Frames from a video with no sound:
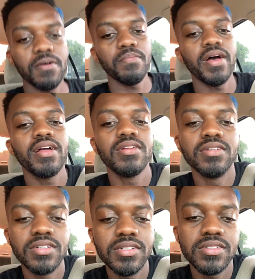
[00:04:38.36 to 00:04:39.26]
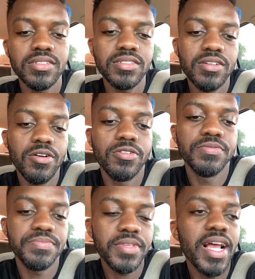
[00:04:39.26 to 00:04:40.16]
Man, look. So,
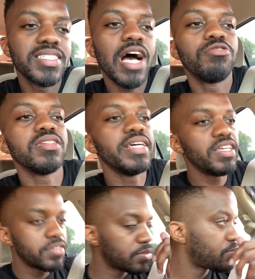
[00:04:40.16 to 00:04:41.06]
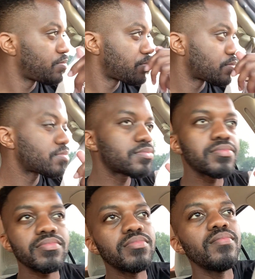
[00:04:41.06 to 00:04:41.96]
as I was leaving,
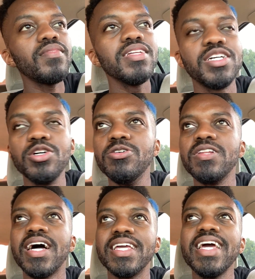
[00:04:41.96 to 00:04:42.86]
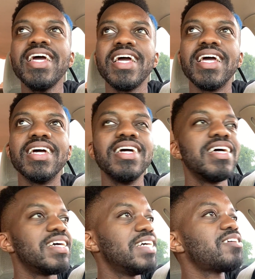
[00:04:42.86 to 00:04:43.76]
the dude was like, yeah,
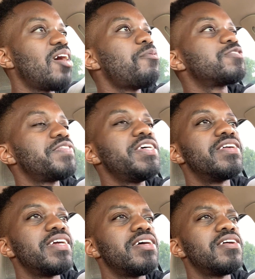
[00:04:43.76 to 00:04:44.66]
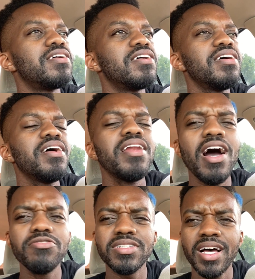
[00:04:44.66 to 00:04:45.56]
it's almost filled now. And I
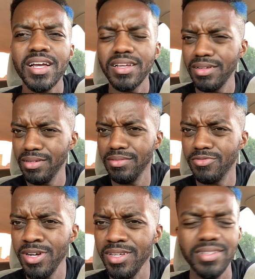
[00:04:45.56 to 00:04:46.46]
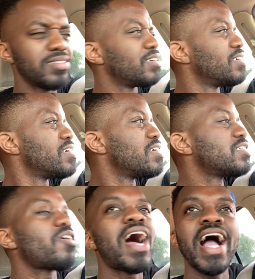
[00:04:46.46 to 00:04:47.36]
was like, what?
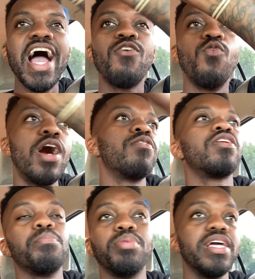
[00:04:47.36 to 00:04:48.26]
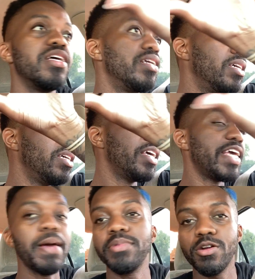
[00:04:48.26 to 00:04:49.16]
So I had one completely
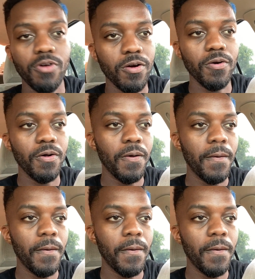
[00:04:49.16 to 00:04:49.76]
empty row.